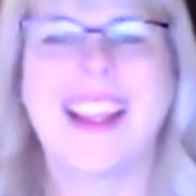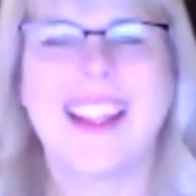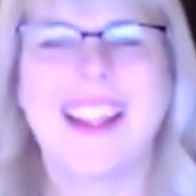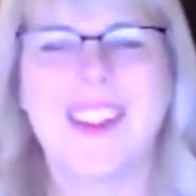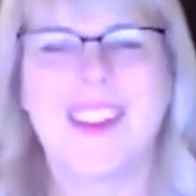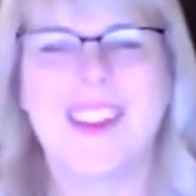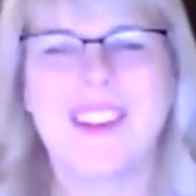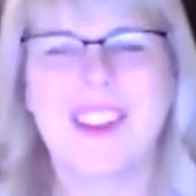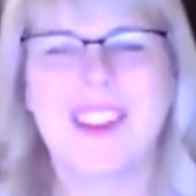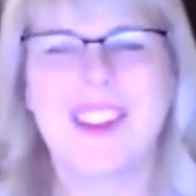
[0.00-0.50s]

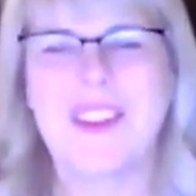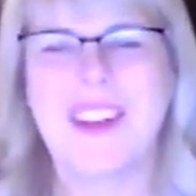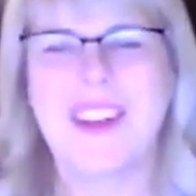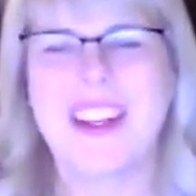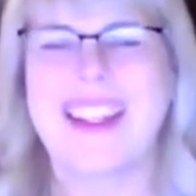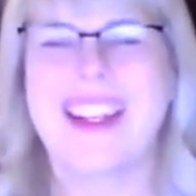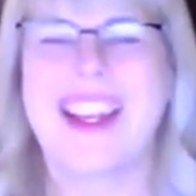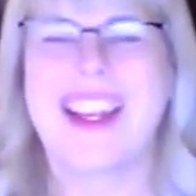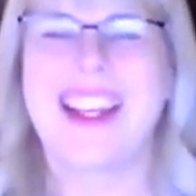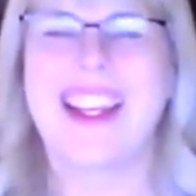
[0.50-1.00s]
Hello,
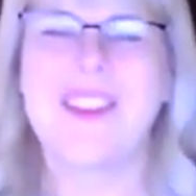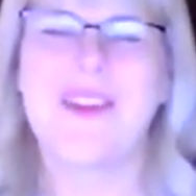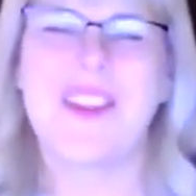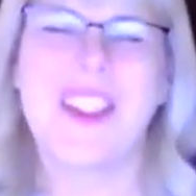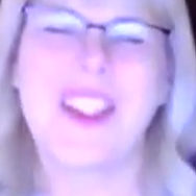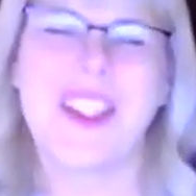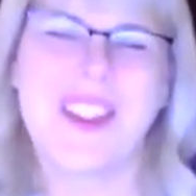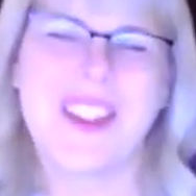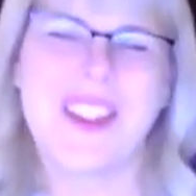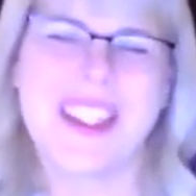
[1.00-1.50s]
everyone. I am
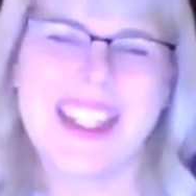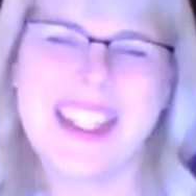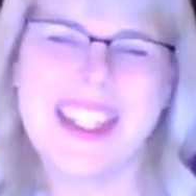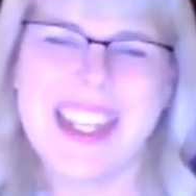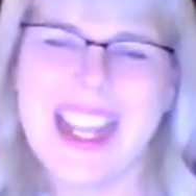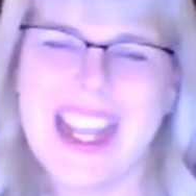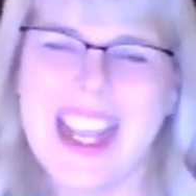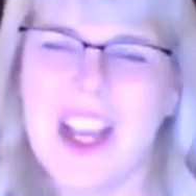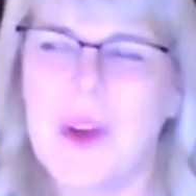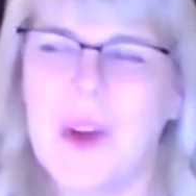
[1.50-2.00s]
Susan.
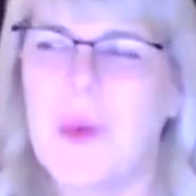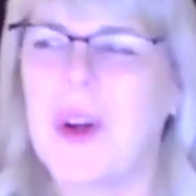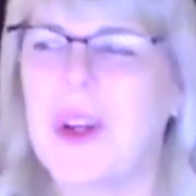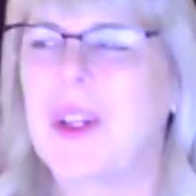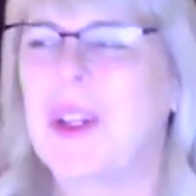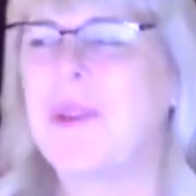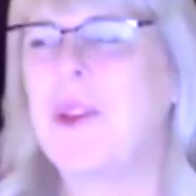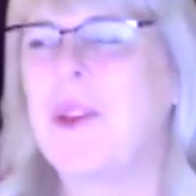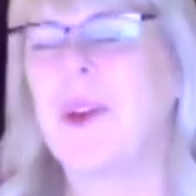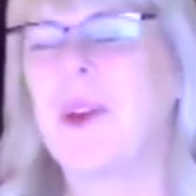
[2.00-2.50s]

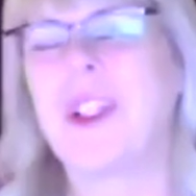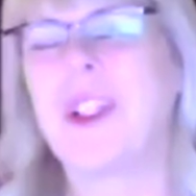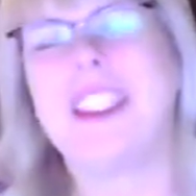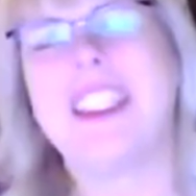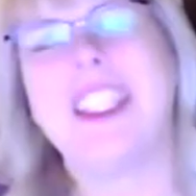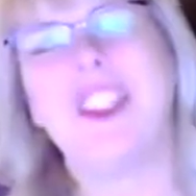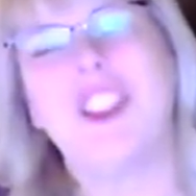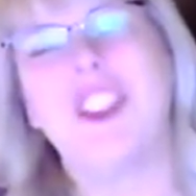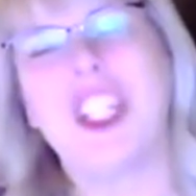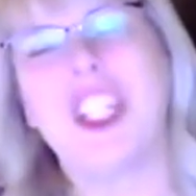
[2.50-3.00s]
Welcome to our
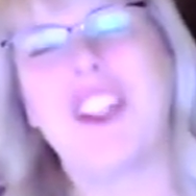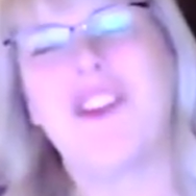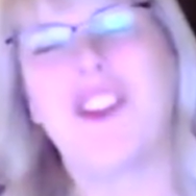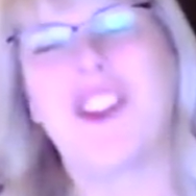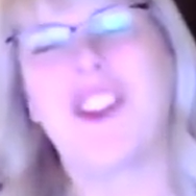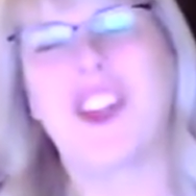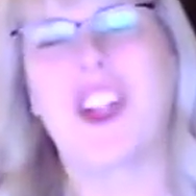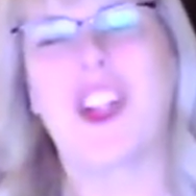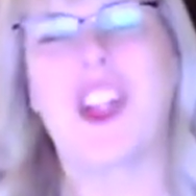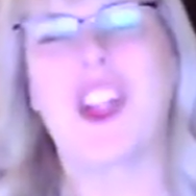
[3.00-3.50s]
Teaching
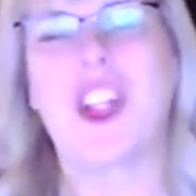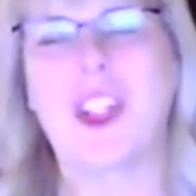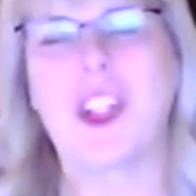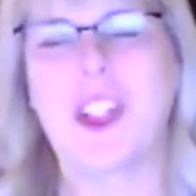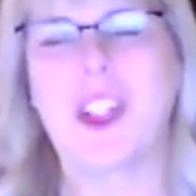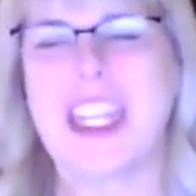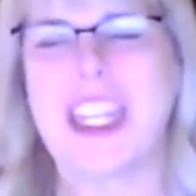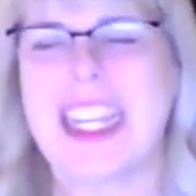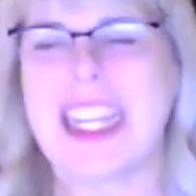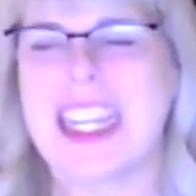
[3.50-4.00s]
for
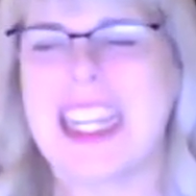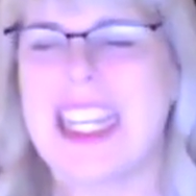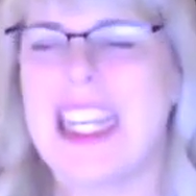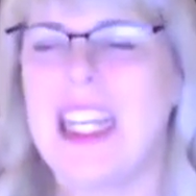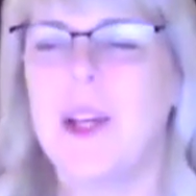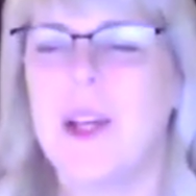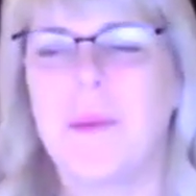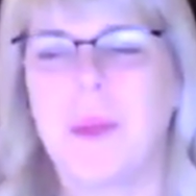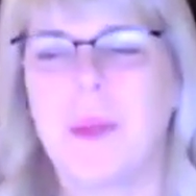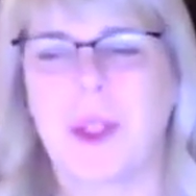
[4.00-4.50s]
Learning
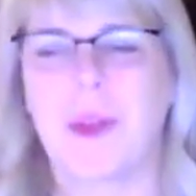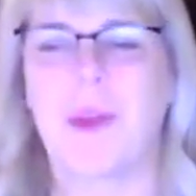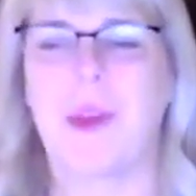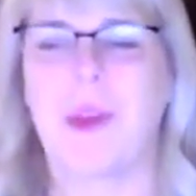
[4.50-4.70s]
book